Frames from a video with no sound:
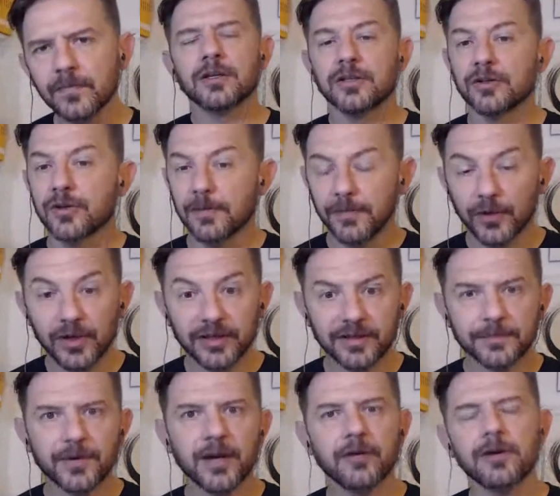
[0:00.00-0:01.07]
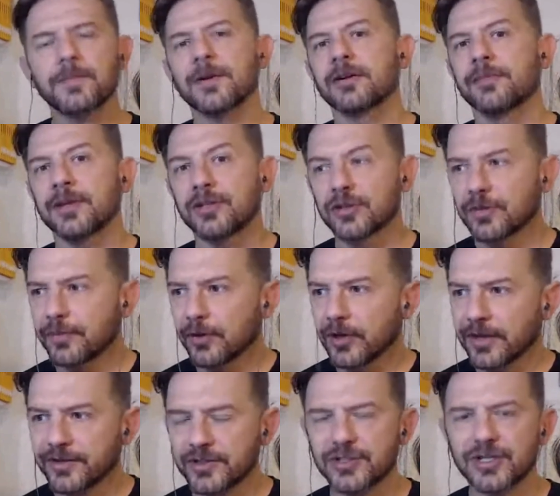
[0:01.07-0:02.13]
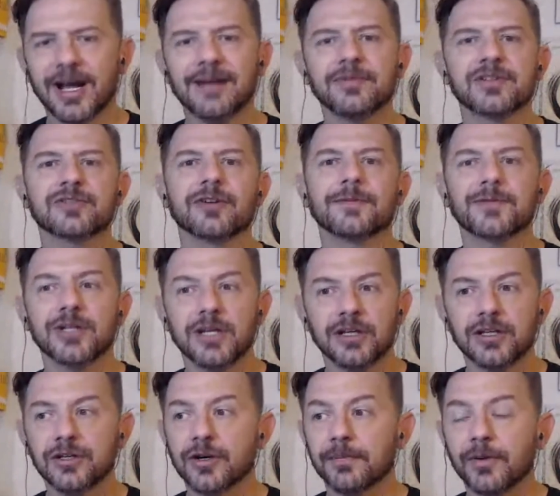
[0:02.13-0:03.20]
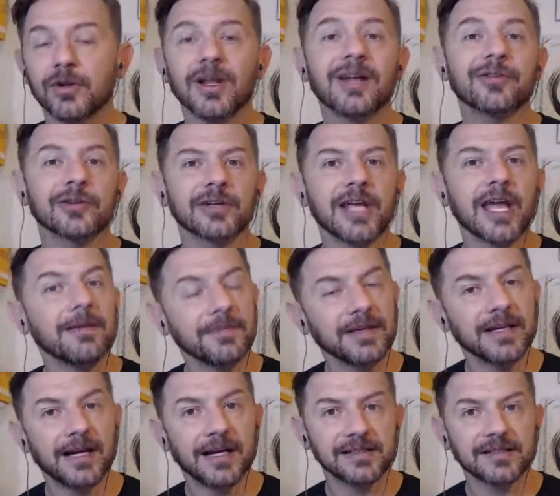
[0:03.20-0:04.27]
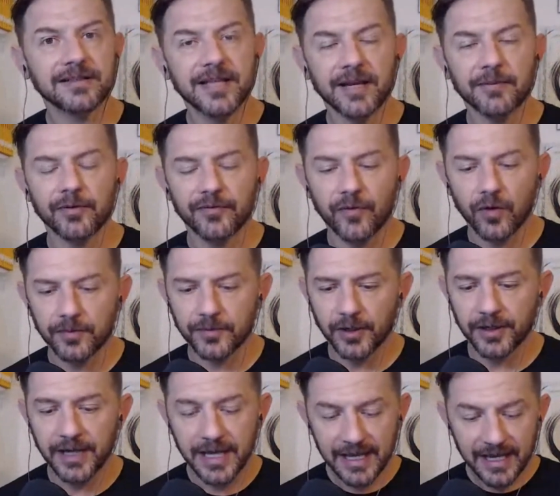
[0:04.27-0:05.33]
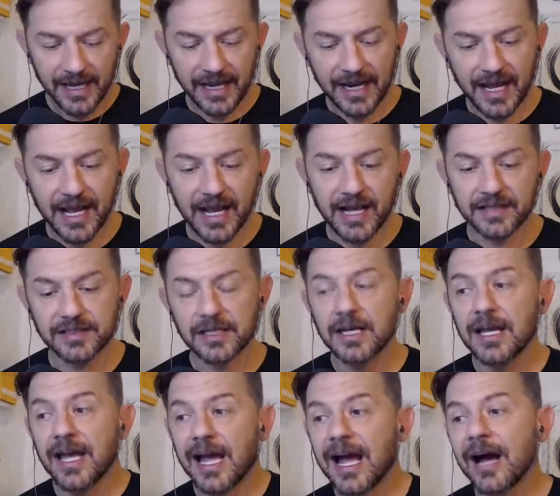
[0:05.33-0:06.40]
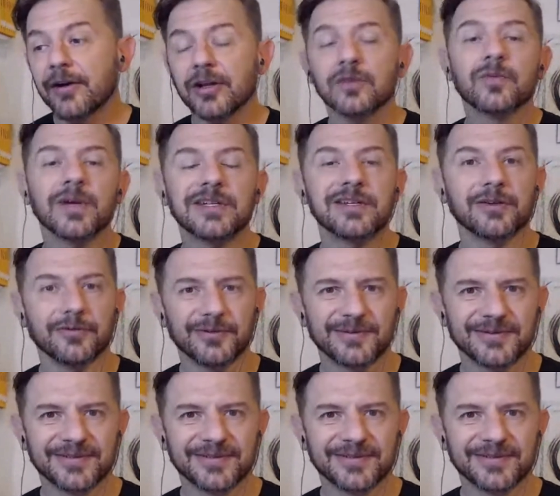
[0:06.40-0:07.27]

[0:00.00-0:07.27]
You can pull out the priority pyramid, you can pull out the job description, and you can pull out their KPIs that they performed on and ask, how did we do?